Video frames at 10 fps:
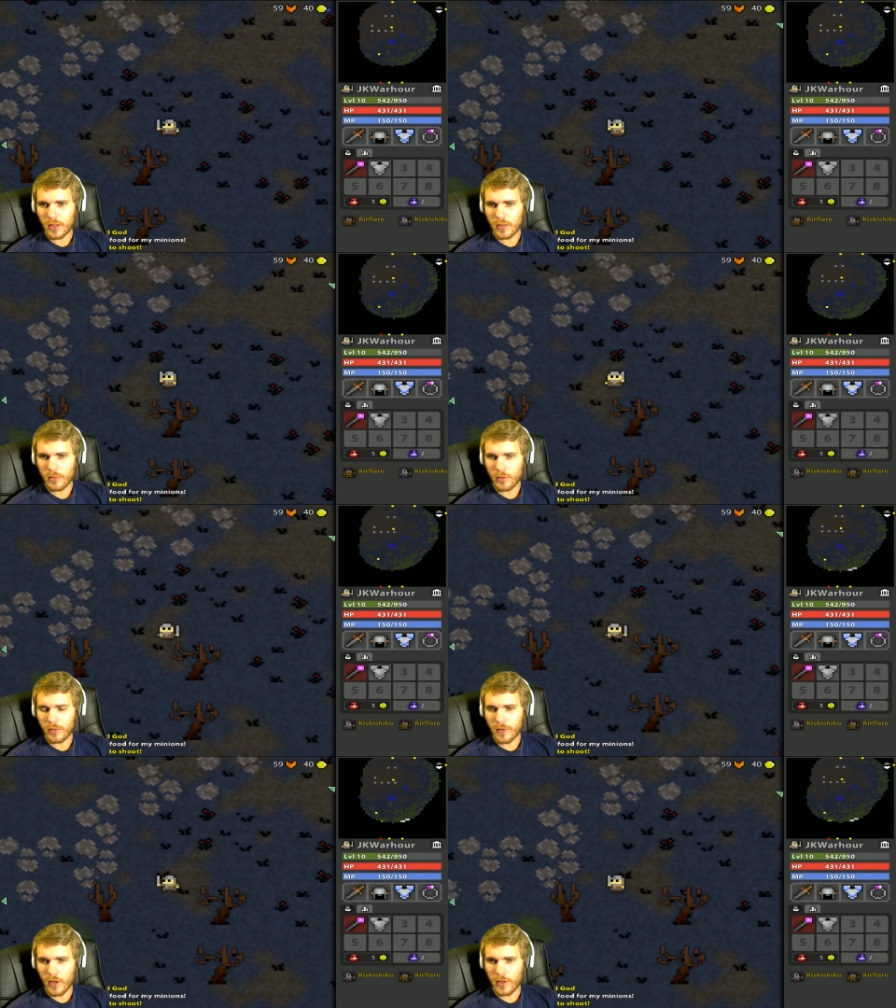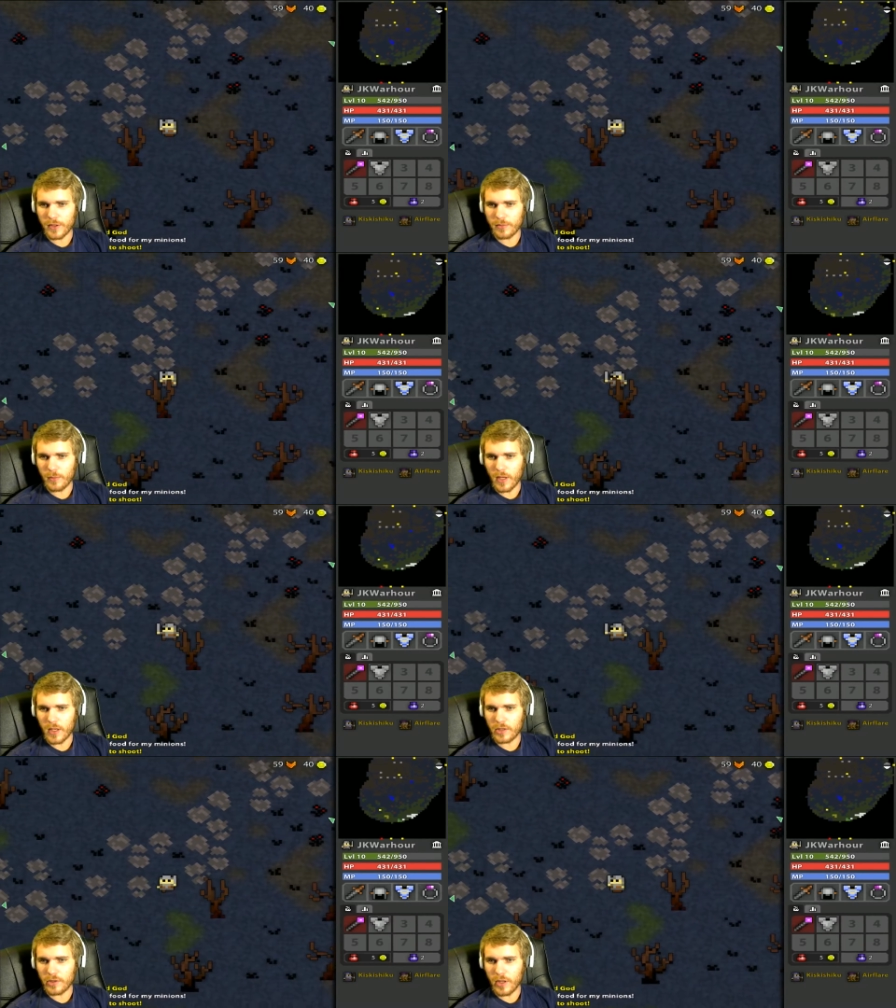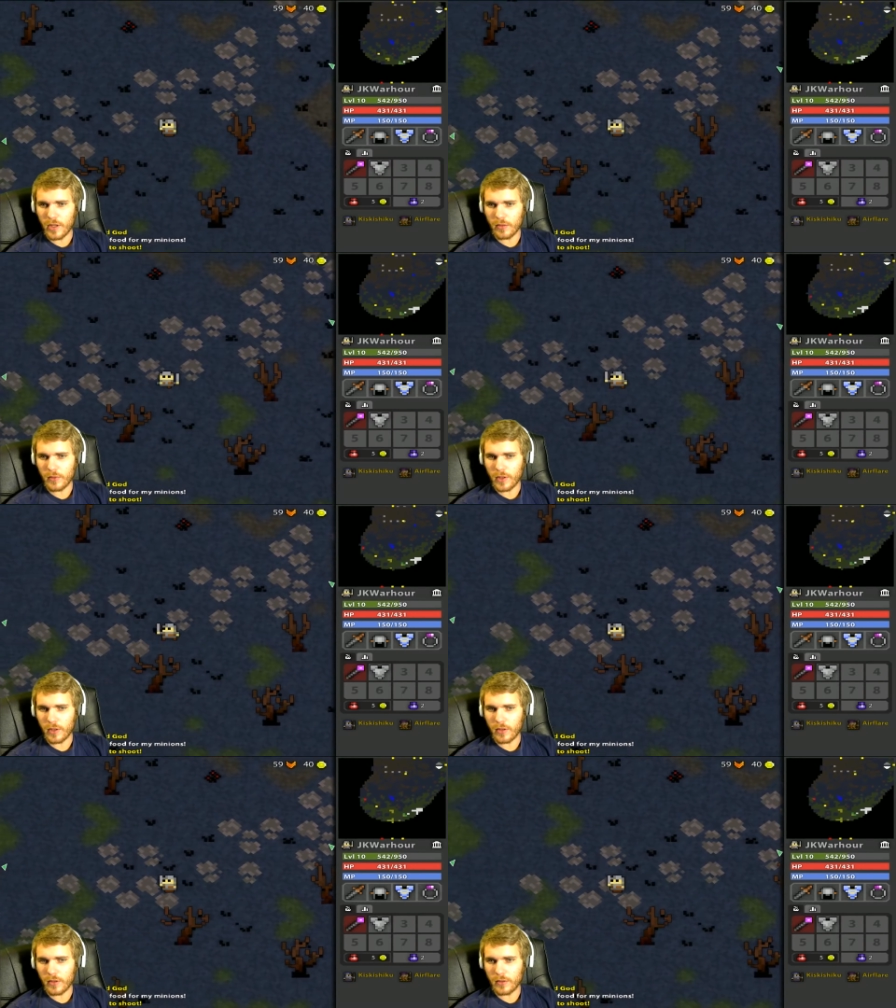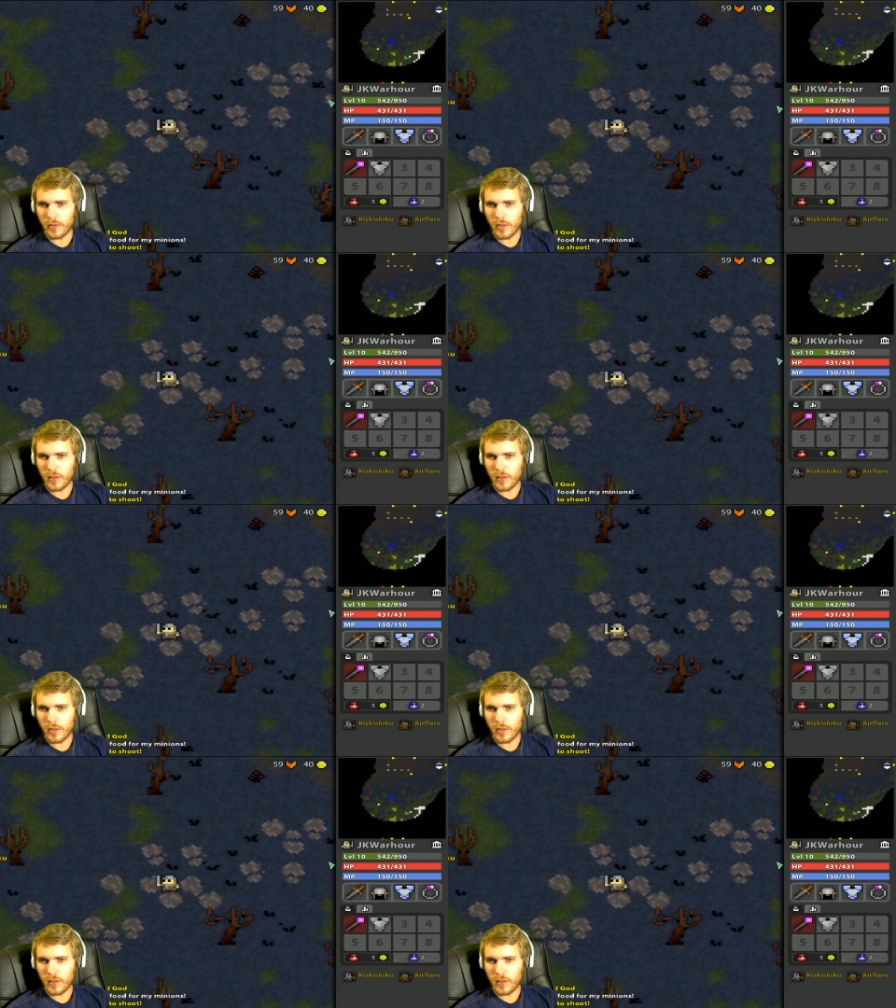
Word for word: Okay, we're gonna follow this mage thing over here